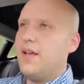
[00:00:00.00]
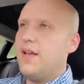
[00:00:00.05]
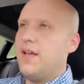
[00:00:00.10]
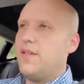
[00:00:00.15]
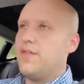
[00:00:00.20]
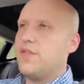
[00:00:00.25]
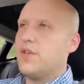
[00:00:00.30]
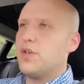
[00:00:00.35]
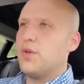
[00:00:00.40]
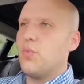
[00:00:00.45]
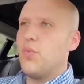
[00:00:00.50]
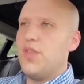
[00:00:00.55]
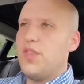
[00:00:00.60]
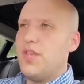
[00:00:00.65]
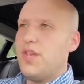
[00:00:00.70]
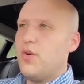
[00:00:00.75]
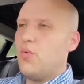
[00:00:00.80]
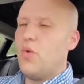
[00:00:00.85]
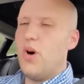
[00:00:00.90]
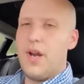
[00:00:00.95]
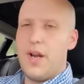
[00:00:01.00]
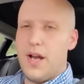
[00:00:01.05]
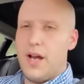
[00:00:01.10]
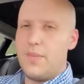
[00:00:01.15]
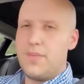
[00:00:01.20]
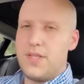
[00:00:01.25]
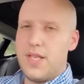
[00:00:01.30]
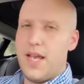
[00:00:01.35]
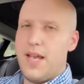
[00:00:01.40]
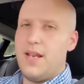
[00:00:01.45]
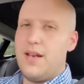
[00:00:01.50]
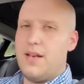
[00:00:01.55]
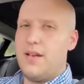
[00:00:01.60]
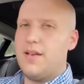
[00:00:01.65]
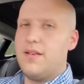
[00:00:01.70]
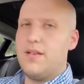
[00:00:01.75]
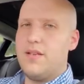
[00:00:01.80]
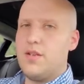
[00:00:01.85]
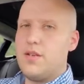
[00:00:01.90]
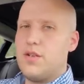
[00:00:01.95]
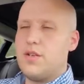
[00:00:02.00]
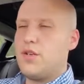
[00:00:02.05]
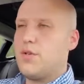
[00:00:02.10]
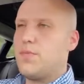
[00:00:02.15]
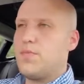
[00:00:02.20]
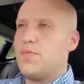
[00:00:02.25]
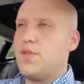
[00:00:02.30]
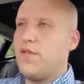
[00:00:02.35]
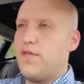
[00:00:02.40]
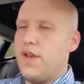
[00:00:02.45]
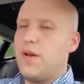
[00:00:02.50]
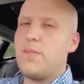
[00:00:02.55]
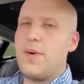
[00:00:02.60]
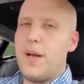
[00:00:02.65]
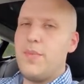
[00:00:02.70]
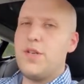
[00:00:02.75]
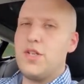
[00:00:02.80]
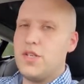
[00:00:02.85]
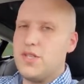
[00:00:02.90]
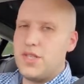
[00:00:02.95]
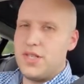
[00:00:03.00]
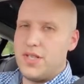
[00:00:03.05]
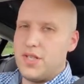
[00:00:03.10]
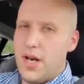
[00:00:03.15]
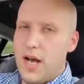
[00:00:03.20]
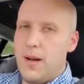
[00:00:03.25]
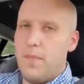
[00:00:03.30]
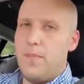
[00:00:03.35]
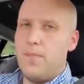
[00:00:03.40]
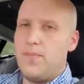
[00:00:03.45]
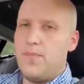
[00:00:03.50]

If you're within one update, your VIN probably just isn't up.